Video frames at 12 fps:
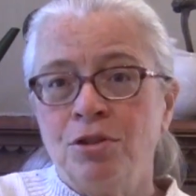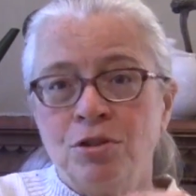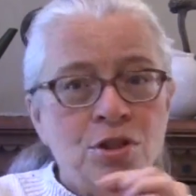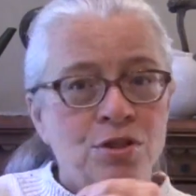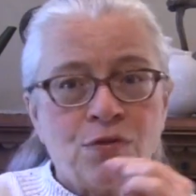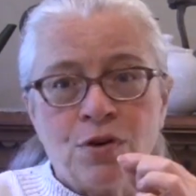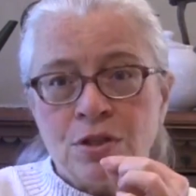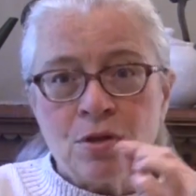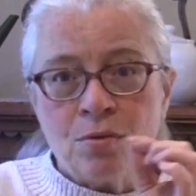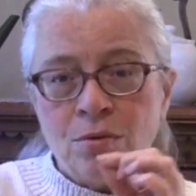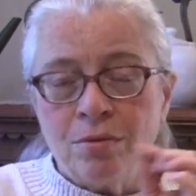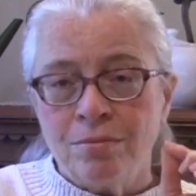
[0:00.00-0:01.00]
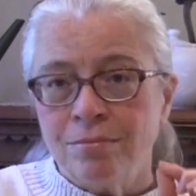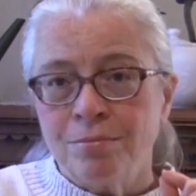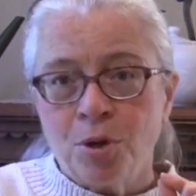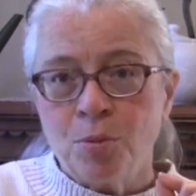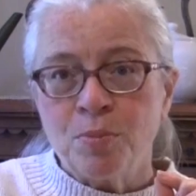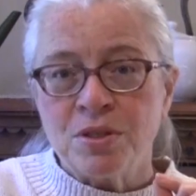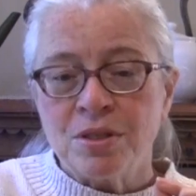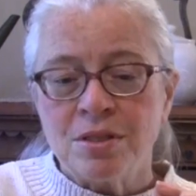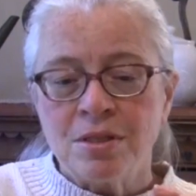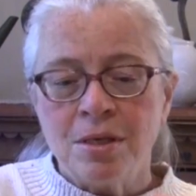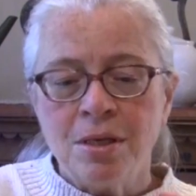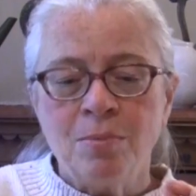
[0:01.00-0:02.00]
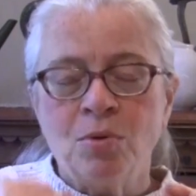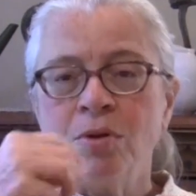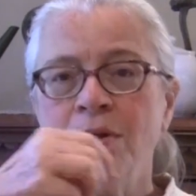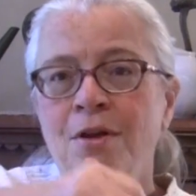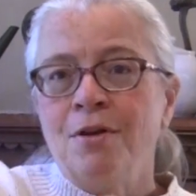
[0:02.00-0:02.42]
just for his own purposes to nibble